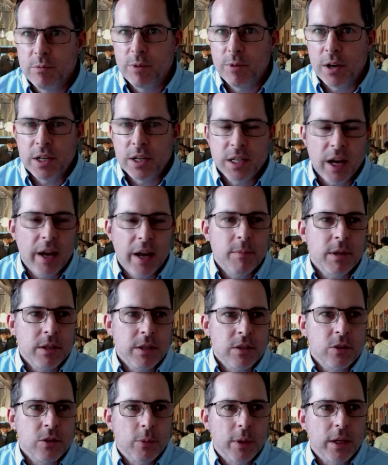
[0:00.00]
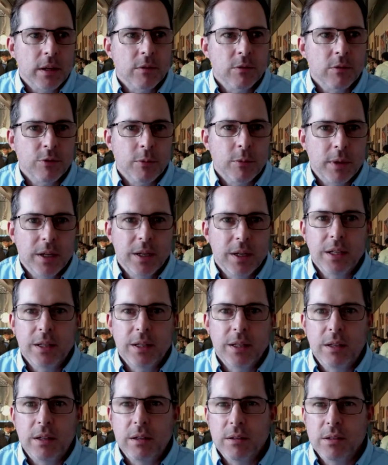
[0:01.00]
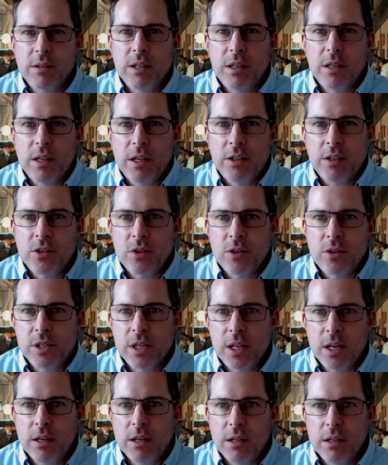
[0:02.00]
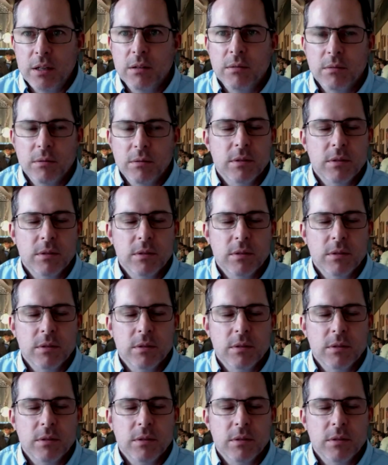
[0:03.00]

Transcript: very time consuming for me to get to the answers that I need.